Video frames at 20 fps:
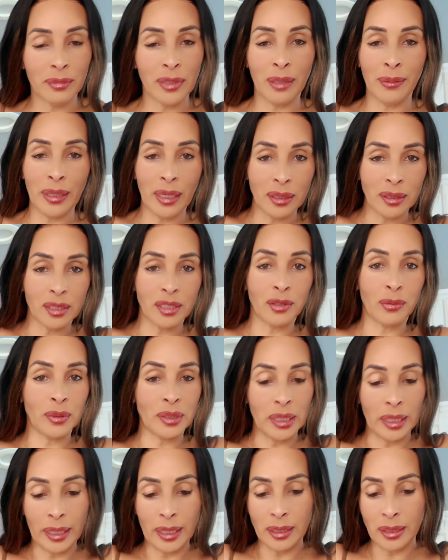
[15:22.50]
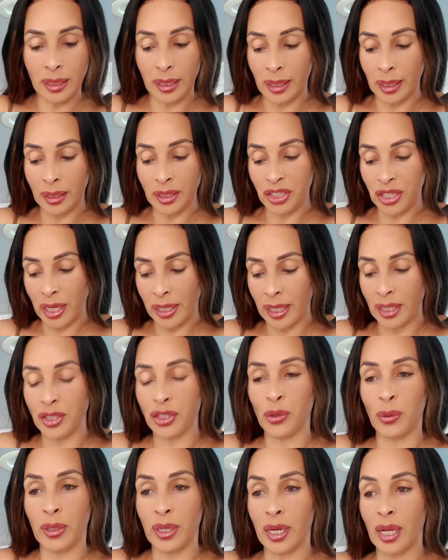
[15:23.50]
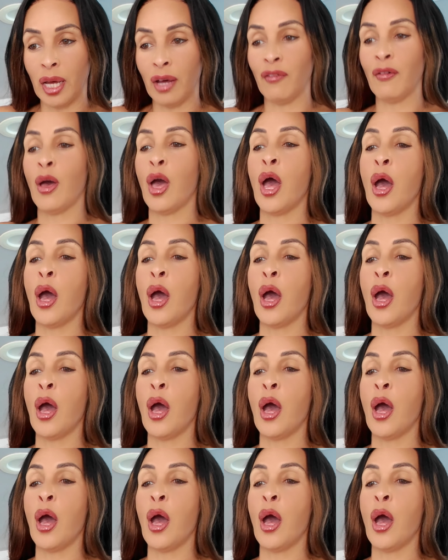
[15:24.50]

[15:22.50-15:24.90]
Maybe I just was lazy, didn't check into it enough.